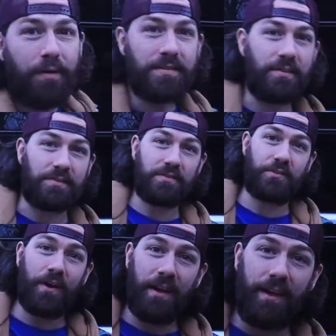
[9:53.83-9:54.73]
It's all
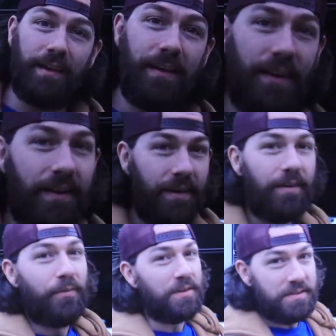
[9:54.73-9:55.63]
straight.
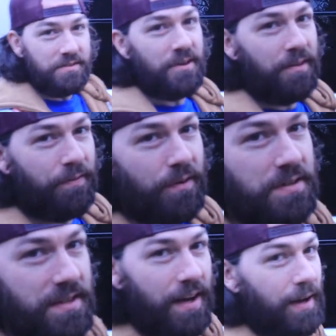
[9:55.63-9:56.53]
Wasn't straight the first
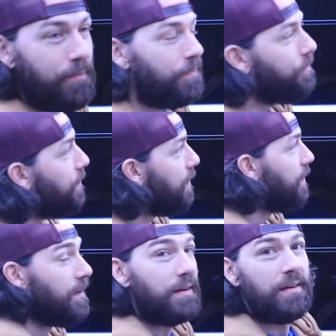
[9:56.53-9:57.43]
time.
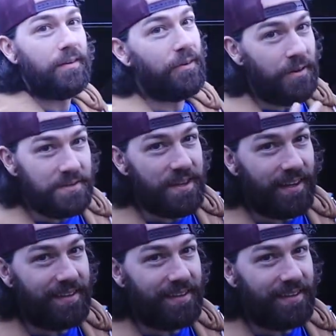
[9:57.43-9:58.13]
Or the second